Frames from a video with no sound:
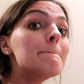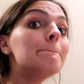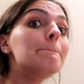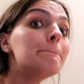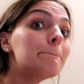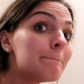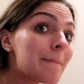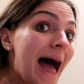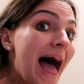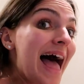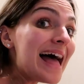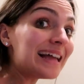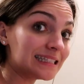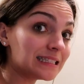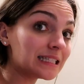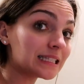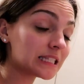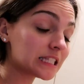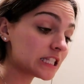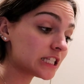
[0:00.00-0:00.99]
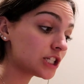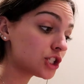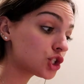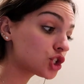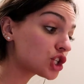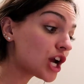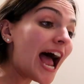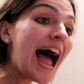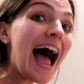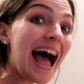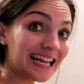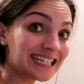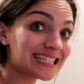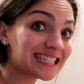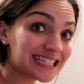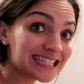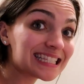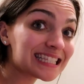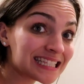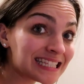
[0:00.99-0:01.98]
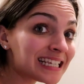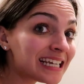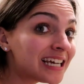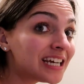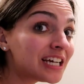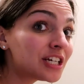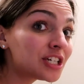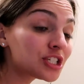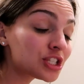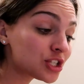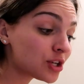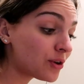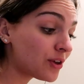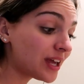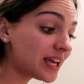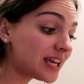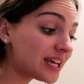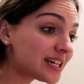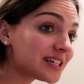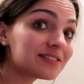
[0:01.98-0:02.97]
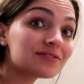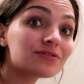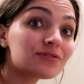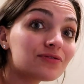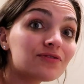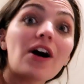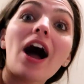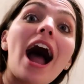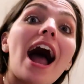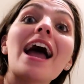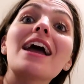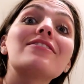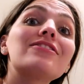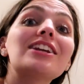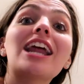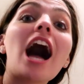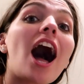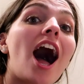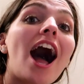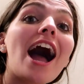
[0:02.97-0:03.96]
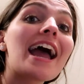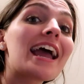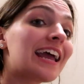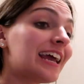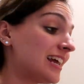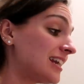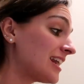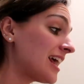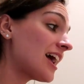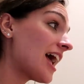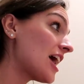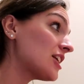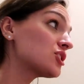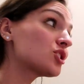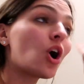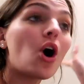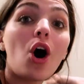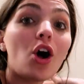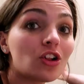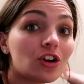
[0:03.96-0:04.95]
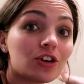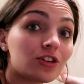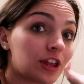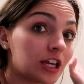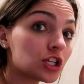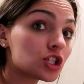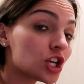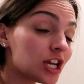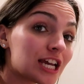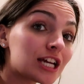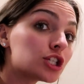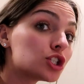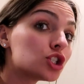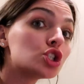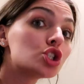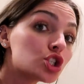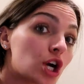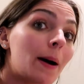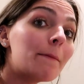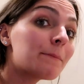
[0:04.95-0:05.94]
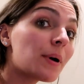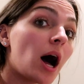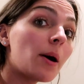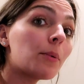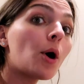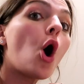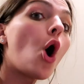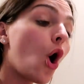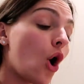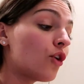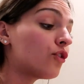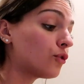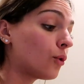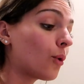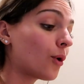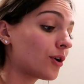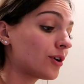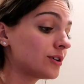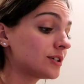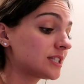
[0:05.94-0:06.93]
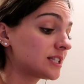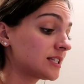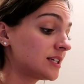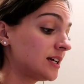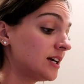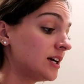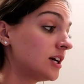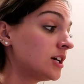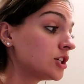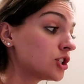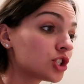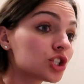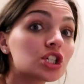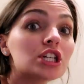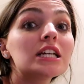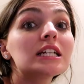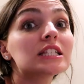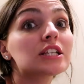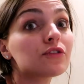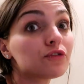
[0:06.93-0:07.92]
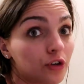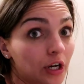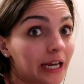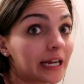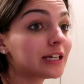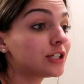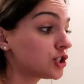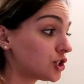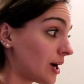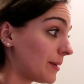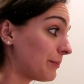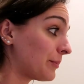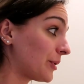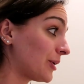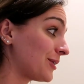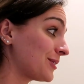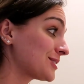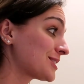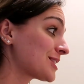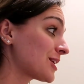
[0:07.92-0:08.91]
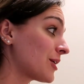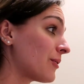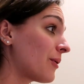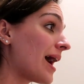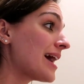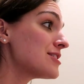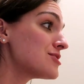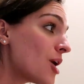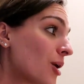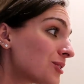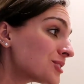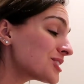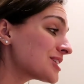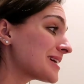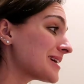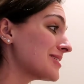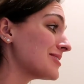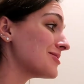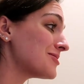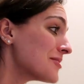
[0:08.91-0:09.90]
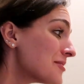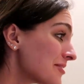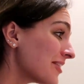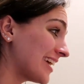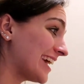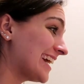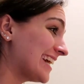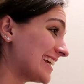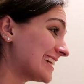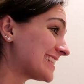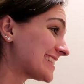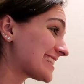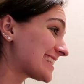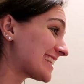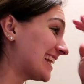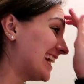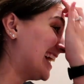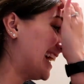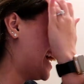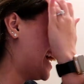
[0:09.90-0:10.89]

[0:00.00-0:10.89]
men's chest so like five nine and taller, like she can jump up all fours. She's a freaking jumper, so I know she can do this.